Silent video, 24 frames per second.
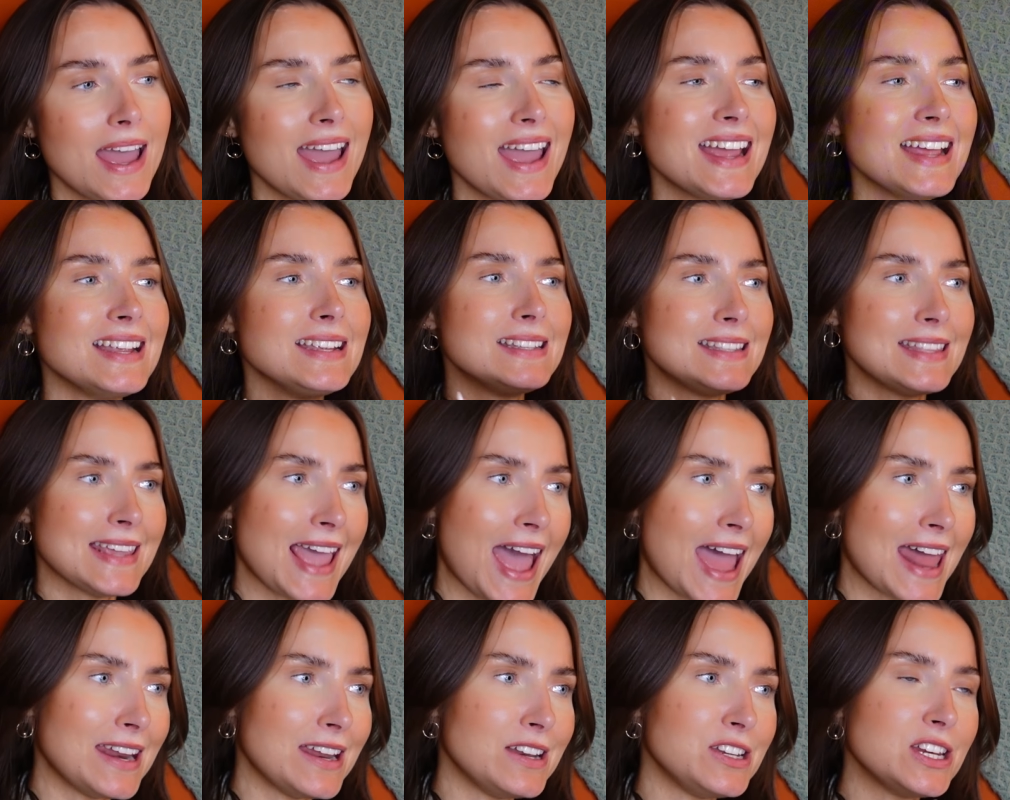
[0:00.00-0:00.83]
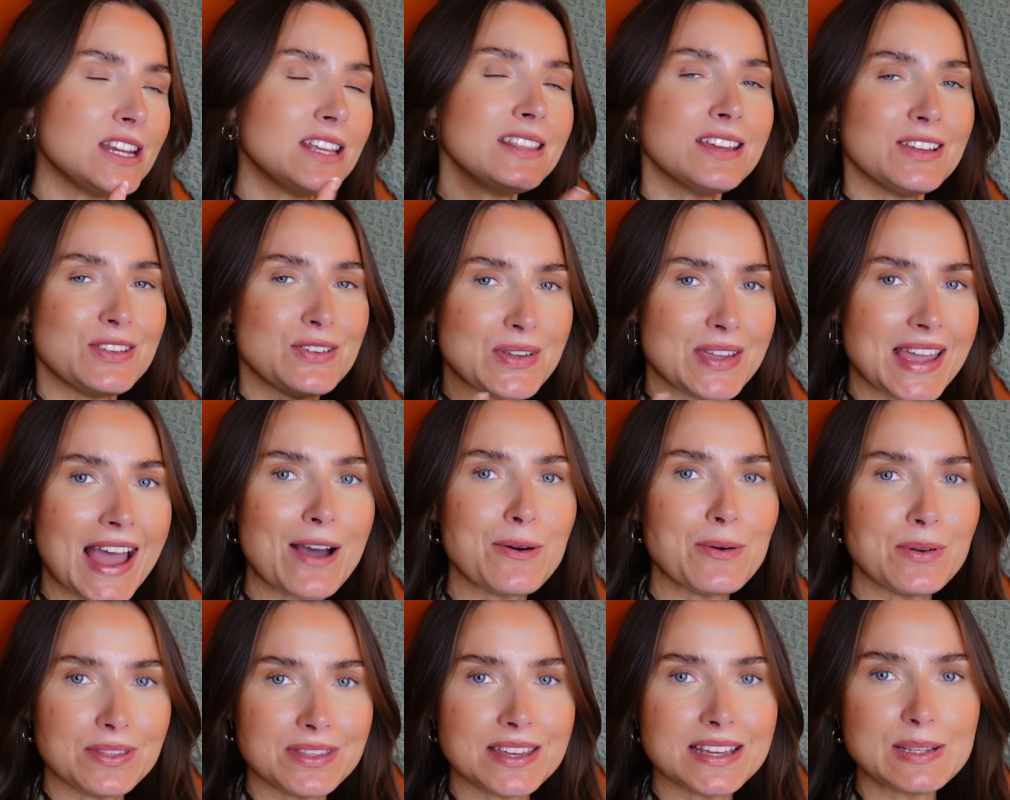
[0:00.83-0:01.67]
Is the energy that you get
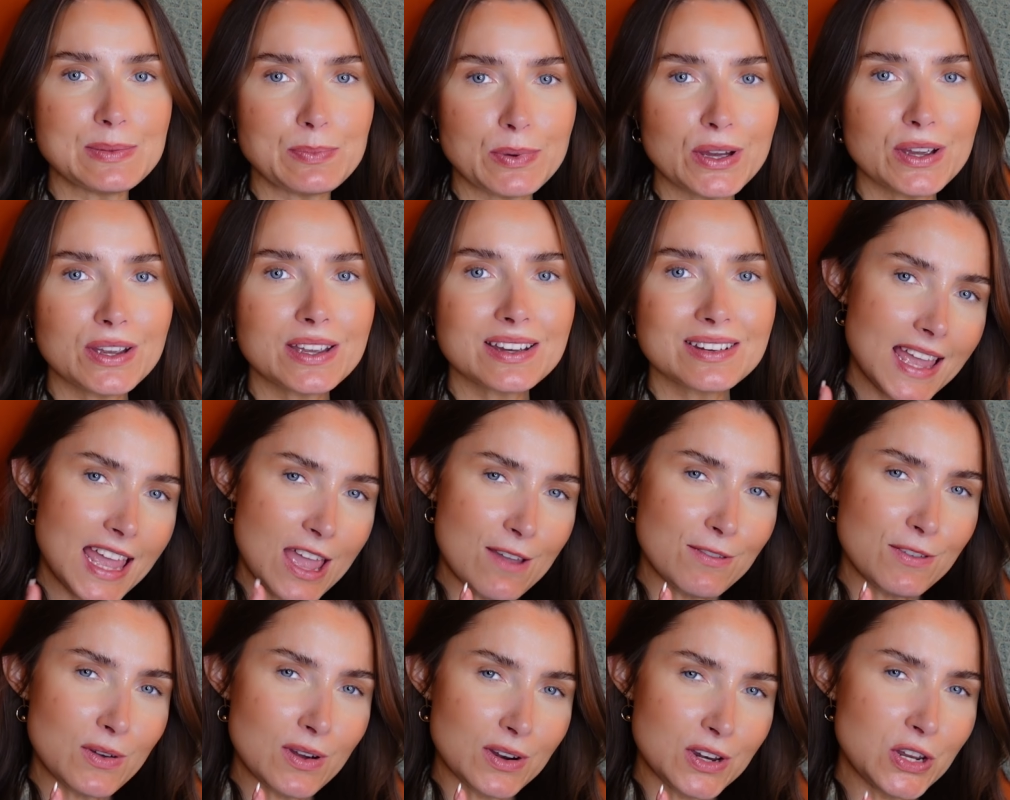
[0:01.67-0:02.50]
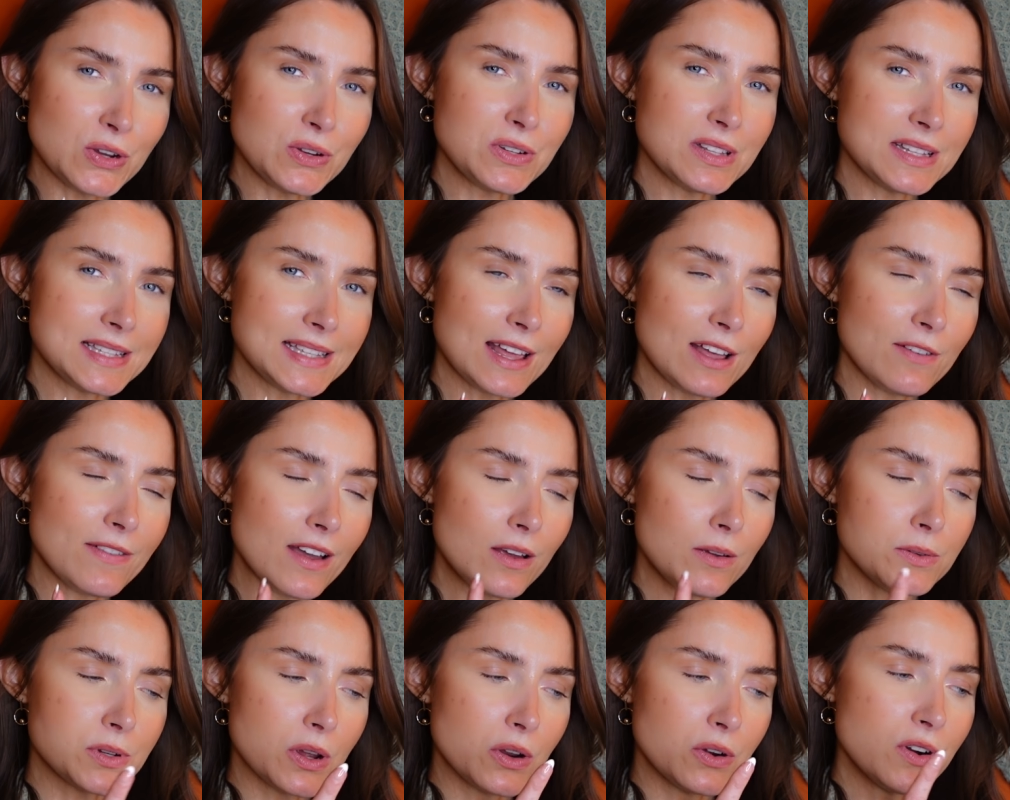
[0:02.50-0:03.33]
with this book. If you are new to the
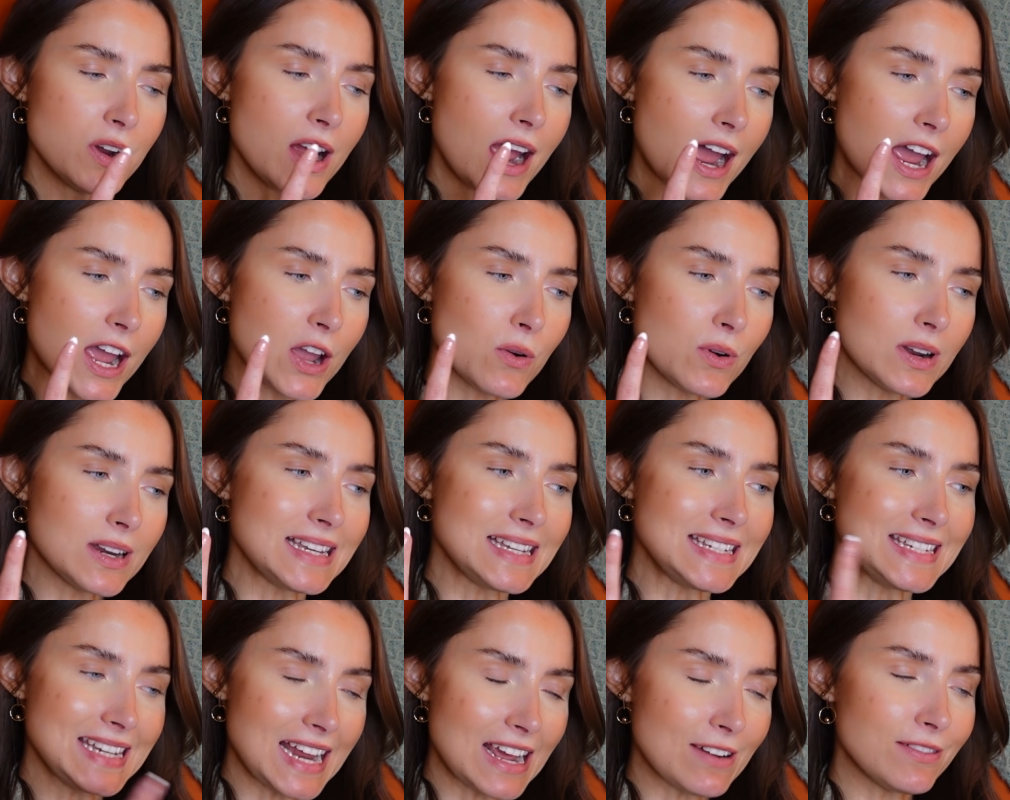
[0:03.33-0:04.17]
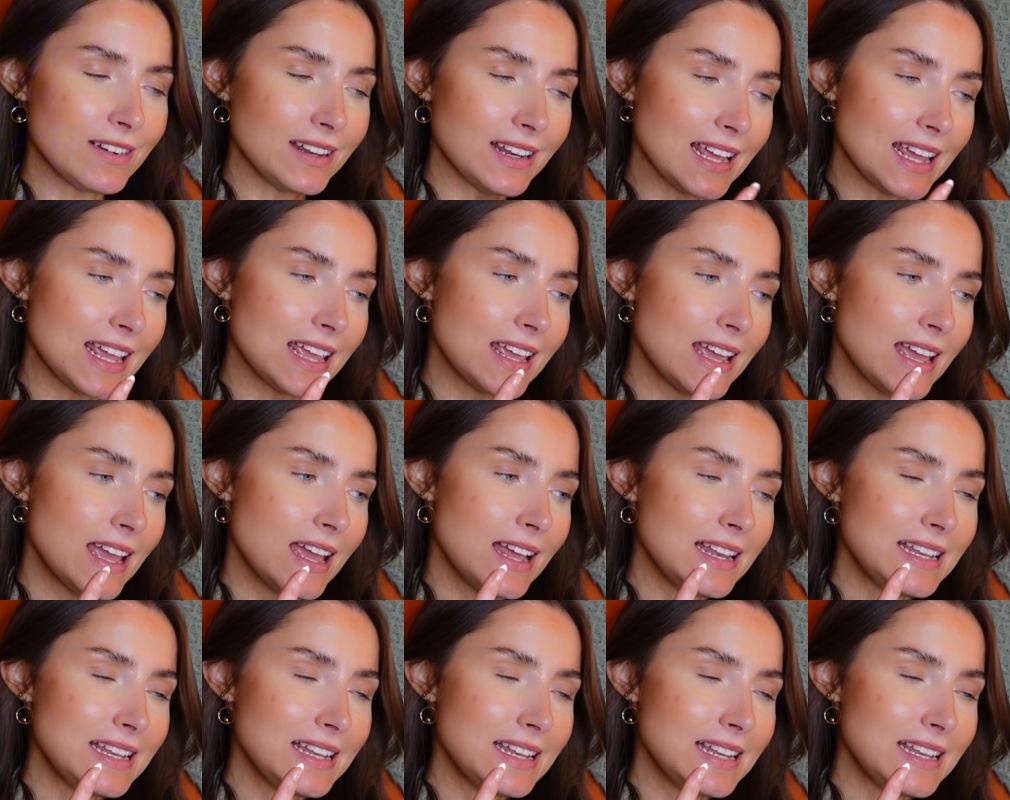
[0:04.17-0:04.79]
self-help genre, I would definitely